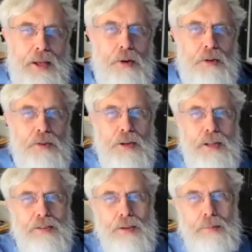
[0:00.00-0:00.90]
You know, it's
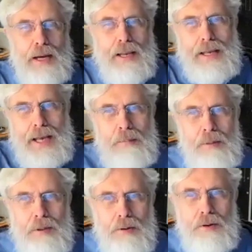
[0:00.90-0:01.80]
it's some kind of game
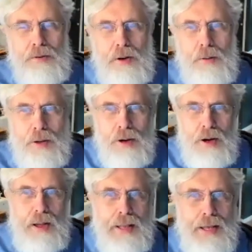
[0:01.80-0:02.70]
theory is going
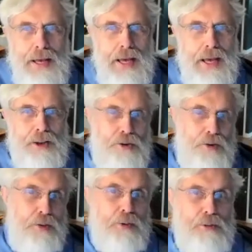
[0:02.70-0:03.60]
on, and you
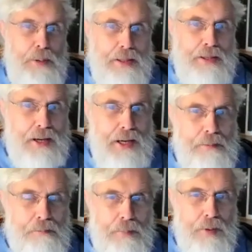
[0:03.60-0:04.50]
don't respect their
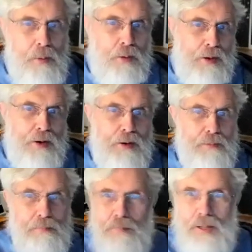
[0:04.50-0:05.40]
game, or they're
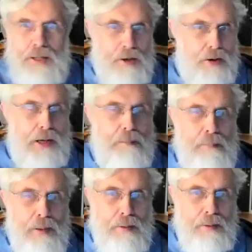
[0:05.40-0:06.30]
playing your
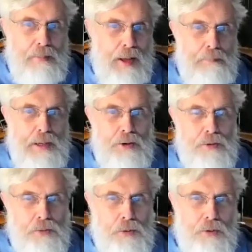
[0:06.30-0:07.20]
game not by your
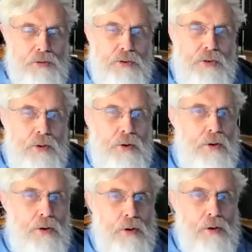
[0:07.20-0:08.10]
rules or
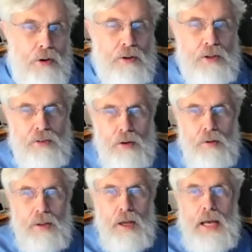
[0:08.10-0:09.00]
you know, et
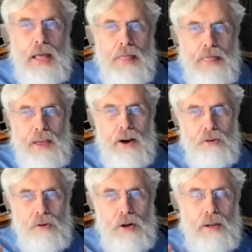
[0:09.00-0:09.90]
cetera. They're
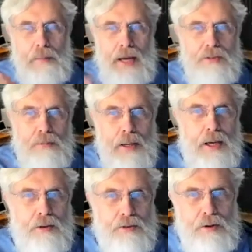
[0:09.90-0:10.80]
trying to
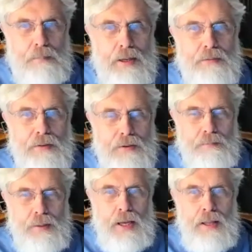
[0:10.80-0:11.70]
maximize their benefit,
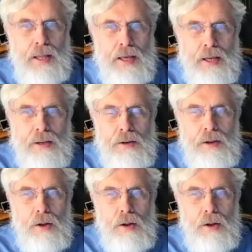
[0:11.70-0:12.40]
and they can